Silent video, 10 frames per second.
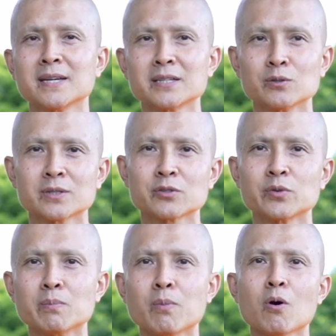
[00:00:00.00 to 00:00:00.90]
that you just
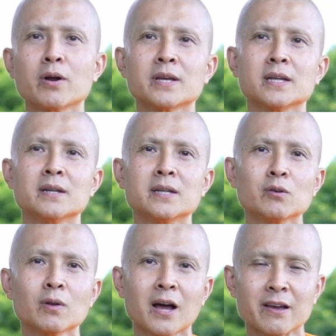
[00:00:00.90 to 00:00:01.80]
reborn in the
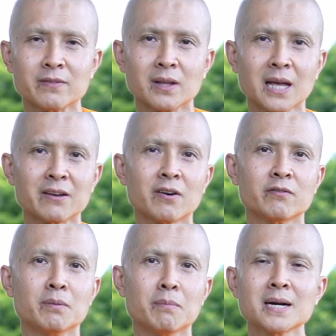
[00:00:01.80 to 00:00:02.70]
new life, the life
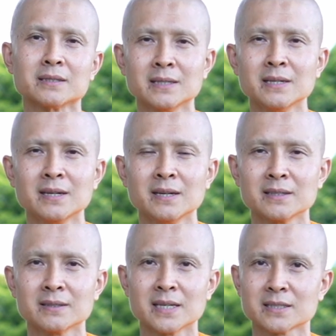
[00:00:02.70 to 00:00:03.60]
of the monk.
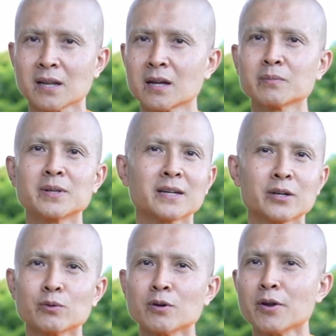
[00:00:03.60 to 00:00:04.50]
There's a lot of things that
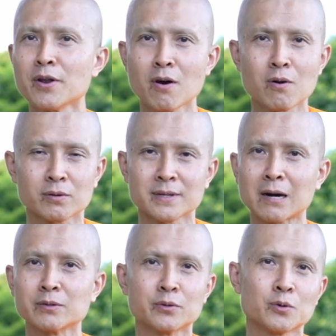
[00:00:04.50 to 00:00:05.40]
you don't know
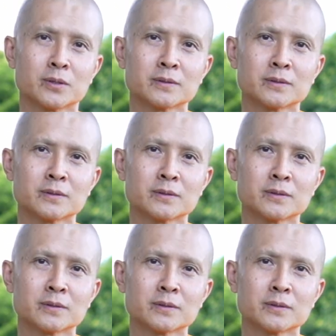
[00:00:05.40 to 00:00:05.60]
down the road.